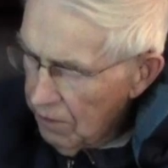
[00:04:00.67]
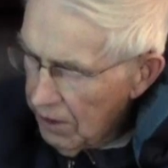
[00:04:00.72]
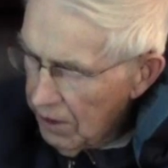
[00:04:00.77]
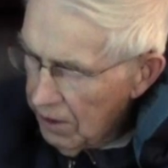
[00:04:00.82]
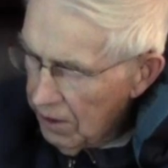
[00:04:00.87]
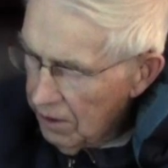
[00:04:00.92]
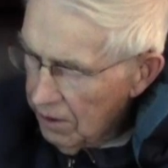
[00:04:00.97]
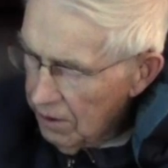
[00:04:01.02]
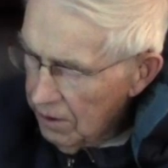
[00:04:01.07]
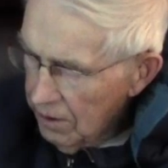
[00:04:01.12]

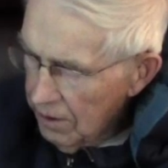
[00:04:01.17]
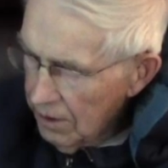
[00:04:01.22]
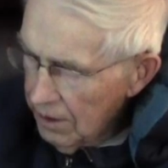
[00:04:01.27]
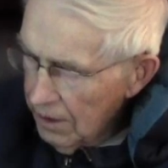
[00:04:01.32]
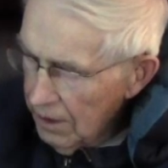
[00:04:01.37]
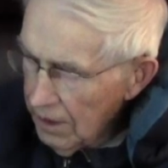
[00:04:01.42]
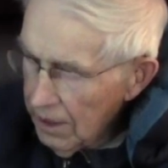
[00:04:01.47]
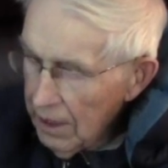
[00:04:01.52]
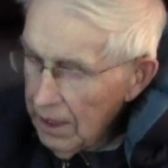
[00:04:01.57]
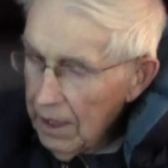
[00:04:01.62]
here,
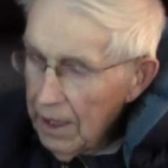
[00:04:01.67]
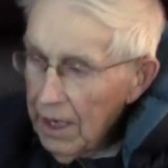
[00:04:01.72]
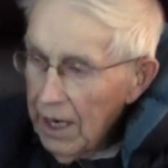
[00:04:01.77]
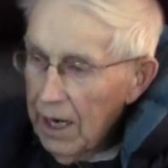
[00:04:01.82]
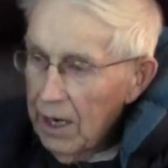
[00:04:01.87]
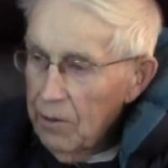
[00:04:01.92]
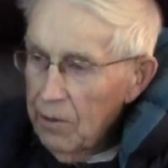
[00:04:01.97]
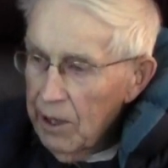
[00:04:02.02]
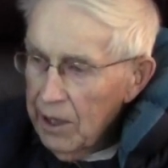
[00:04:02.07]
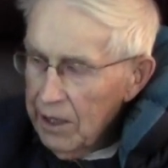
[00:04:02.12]

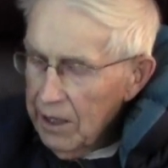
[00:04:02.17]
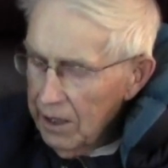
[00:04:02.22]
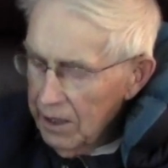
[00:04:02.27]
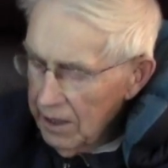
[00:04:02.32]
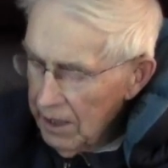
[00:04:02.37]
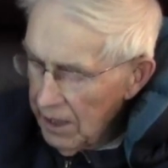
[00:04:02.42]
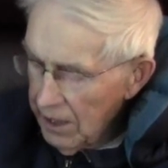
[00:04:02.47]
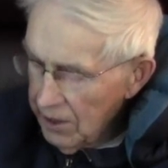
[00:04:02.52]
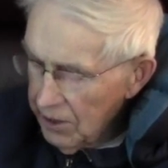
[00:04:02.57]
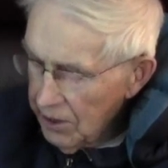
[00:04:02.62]
I
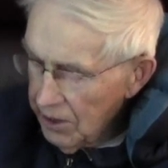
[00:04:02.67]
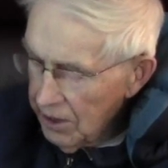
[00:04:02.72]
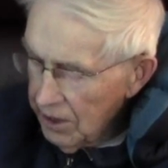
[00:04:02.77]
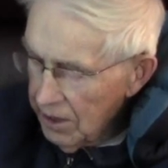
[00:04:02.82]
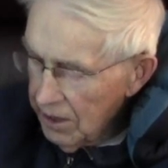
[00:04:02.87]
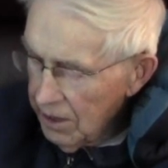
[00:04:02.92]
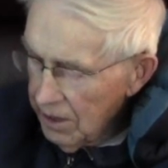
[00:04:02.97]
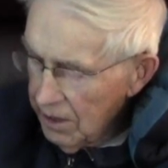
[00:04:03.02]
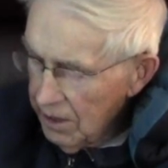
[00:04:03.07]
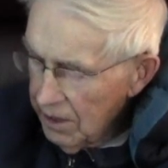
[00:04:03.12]
recognized it.
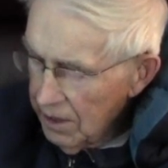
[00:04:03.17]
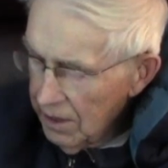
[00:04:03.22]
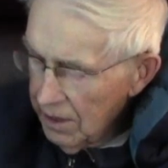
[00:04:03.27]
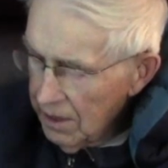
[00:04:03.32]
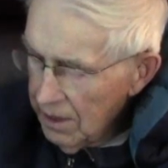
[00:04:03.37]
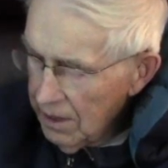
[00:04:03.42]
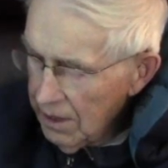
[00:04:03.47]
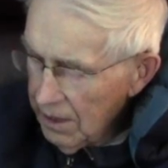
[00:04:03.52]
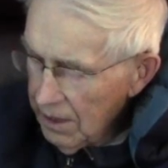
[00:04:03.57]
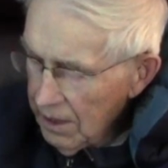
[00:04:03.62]

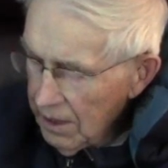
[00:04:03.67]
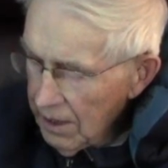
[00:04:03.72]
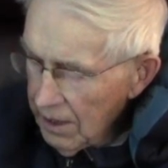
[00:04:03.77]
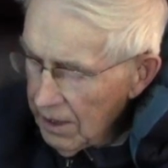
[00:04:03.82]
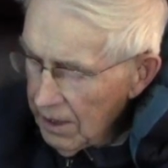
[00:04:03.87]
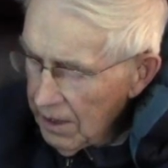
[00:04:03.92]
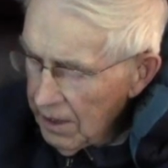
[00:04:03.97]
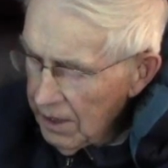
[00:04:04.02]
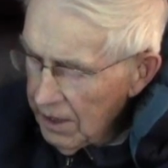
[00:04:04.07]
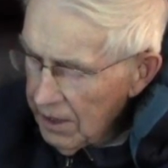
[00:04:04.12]

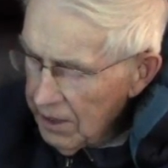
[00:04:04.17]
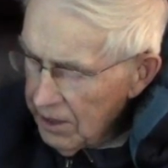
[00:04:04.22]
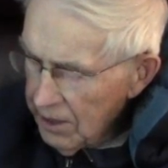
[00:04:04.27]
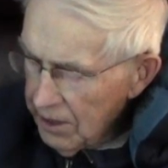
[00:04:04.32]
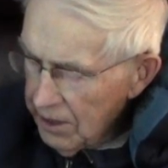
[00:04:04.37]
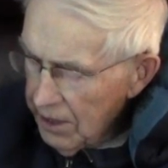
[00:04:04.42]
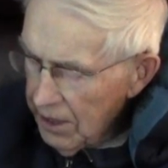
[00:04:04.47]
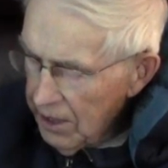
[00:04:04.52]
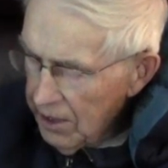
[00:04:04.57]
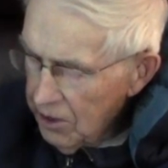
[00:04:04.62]
And I said,
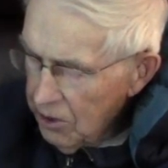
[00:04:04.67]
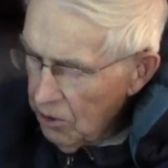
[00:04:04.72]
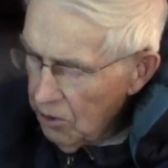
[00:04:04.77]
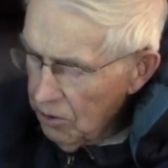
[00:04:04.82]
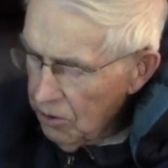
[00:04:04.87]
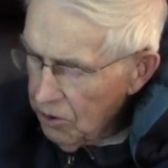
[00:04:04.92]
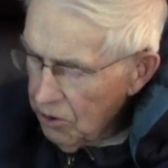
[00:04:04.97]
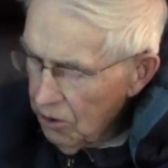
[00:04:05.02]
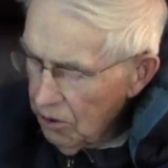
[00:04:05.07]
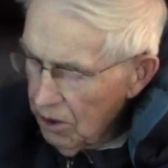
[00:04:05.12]
say,
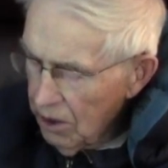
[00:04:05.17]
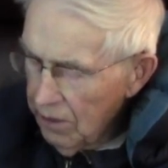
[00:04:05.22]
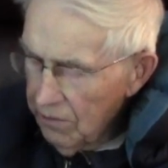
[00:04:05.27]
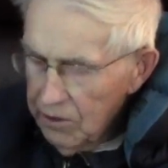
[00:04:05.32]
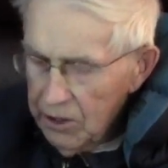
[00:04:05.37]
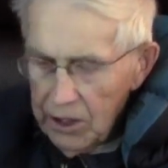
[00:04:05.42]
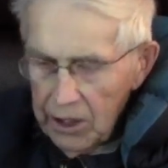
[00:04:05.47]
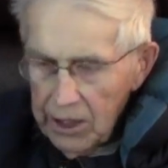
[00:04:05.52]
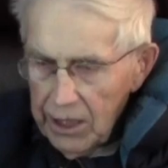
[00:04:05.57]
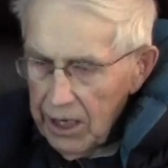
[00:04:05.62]
so-and-so
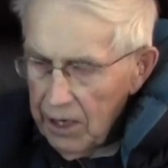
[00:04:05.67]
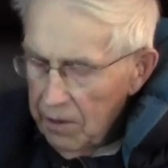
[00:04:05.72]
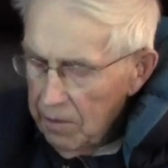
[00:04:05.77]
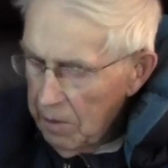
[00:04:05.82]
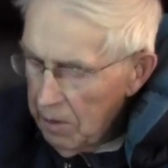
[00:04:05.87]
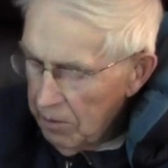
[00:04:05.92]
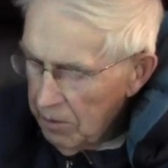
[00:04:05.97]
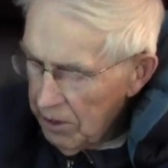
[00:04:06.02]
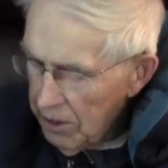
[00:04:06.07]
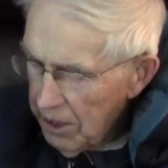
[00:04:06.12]
lives here, I can't
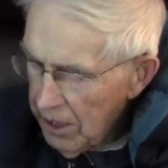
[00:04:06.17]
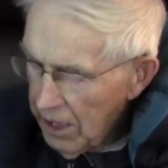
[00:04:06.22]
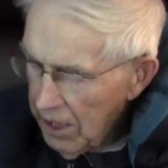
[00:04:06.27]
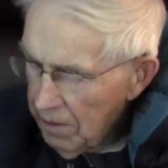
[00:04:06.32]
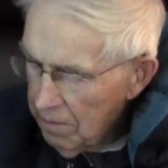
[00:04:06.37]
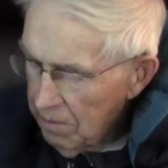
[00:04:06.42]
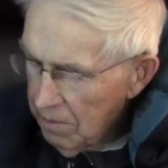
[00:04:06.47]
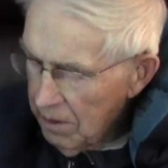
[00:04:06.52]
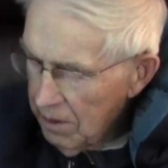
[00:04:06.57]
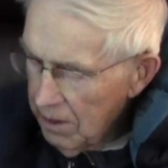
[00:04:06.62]
remember the
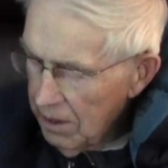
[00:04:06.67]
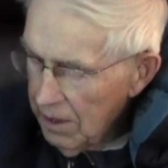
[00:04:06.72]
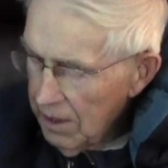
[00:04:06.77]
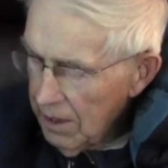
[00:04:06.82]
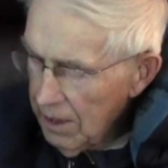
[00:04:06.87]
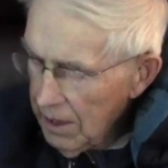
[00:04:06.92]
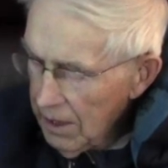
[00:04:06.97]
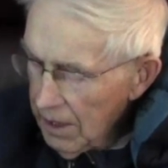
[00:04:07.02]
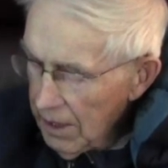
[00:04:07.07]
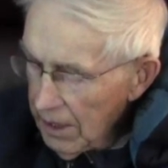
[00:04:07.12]
name.
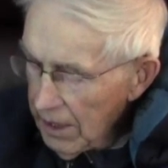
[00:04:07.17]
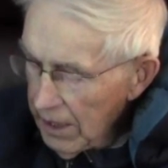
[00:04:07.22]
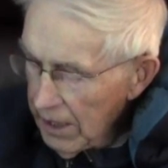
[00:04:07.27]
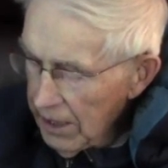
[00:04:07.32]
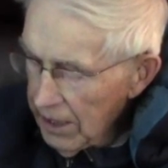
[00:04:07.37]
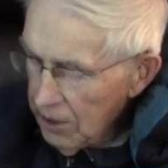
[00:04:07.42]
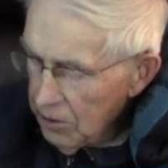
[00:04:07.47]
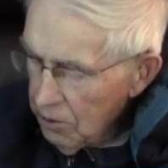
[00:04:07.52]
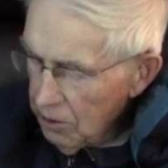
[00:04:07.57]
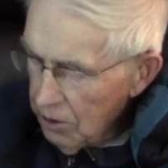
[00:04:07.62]
And
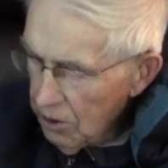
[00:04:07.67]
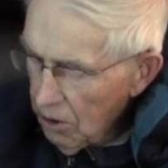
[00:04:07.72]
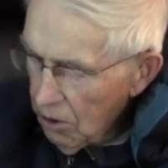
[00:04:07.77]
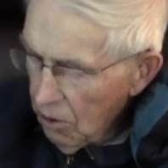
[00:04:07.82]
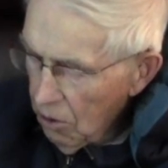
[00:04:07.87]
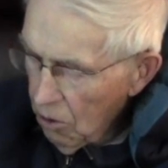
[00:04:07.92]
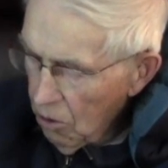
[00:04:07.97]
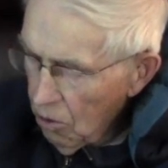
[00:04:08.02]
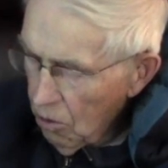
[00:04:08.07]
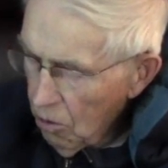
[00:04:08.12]
this was a
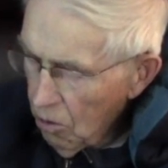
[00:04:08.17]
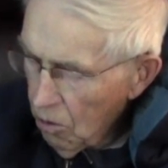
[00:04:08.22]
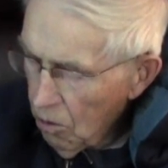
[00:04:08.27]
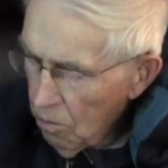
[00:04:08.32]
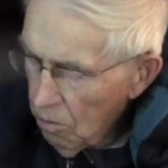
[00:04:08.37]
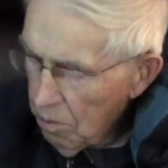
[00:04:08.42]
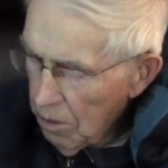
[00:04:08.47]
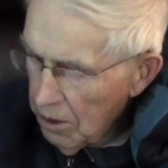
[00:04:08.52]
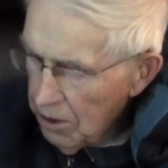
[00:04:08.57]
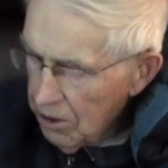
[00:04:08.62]
whole
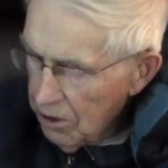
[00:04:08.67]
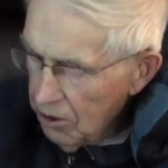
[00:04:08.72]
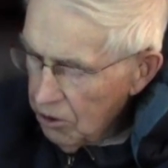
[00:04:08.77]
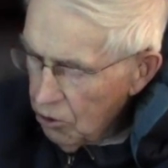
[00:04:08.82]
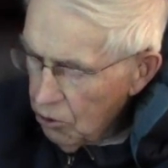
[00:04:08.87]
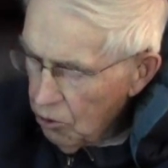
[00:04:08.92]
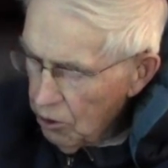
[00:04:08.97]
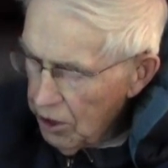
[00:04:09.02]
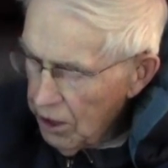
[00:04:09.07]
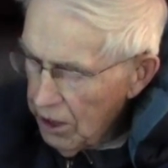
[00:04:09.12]
bunch of
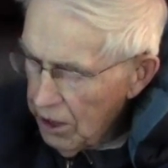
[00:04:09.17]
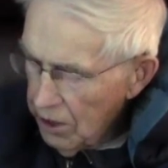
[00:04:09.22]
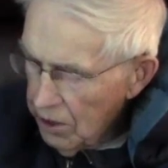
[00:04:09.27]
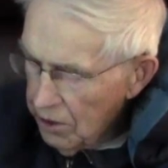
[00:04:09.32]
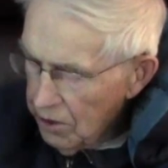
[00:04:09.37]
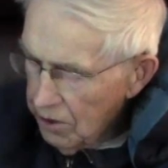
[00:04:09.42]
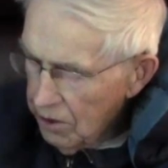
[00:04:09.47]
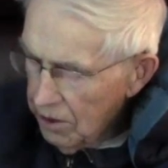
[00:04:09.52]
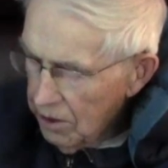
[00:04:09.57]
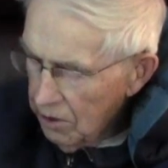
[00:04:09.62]

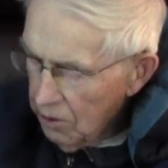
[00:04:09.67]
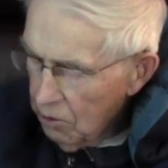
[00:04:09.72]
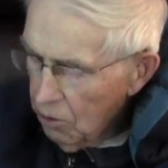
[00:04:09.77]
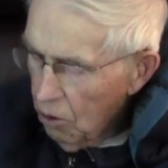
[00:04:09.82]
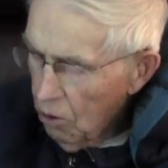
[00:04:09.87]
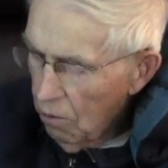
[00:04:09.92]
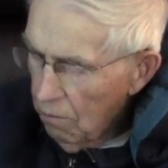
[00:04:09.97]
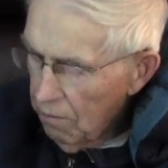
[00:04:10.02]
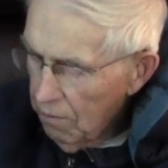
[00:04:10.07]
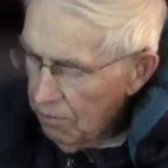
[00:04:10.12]
trees,
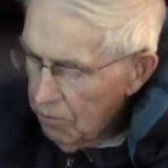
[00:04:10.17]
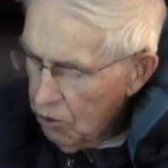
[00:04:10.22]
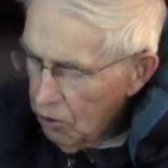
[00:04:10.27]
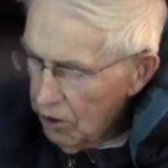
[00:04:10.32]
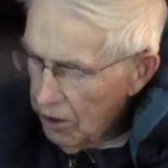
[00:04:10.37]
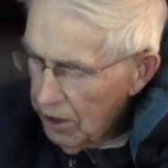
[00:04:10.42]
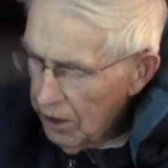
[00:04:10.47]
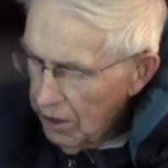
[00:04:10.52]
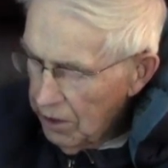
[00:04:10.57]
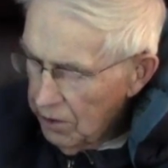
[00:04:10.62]
grove of
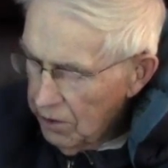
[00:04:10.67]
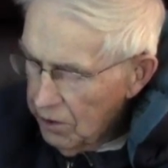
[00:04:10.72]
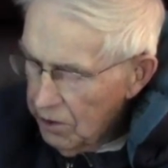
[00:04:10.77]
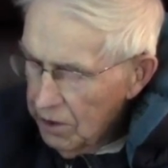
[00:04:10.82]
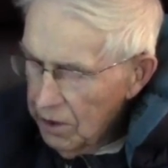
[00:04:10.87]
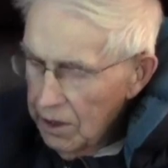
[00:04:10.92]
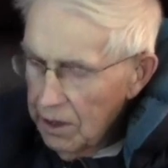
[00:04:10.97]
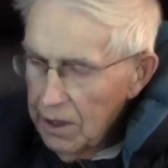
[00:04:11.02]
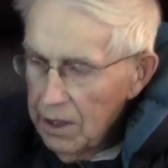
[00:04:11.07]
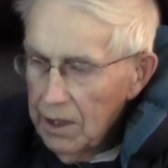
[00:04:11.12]
trees
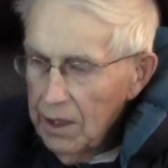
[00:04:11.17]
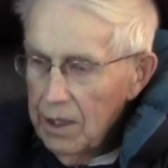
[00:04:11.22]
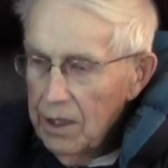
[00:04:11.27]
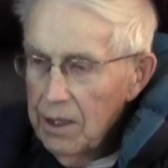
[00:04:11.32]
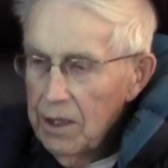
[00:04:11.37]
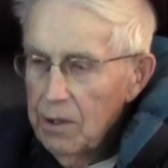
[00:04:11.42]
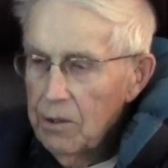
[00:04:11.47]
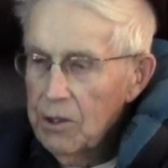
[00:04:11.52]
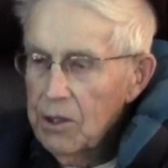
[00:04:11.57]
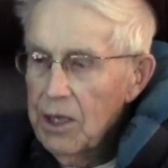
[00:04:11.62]

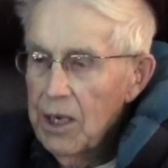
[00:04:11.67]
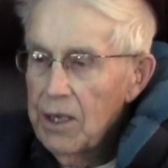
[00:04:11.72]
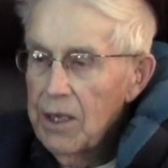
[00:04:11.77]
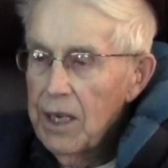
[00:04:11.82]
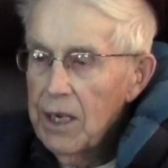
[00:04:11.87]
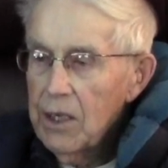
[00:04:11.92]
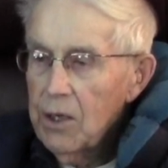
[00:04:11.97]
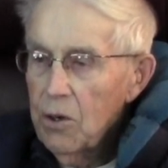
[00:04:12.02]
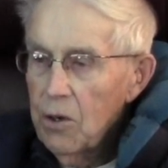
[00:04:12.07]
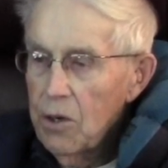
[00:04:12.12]
that was on
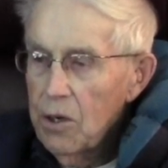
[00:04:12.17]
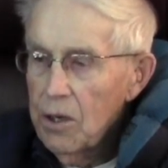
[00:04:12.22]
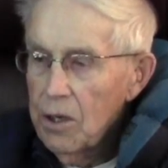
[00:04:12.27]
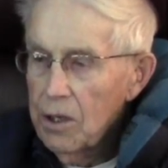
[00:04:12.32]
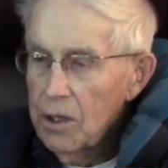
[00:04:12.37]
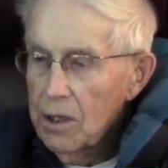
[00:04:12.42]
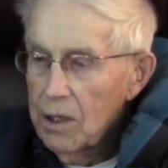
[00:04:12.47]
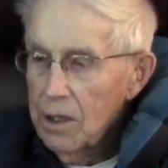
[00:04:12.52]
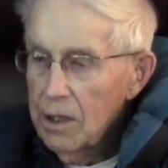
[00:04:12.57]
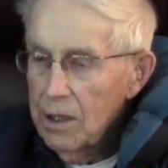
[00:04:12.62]
that
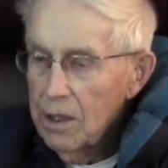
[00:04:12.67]
corner.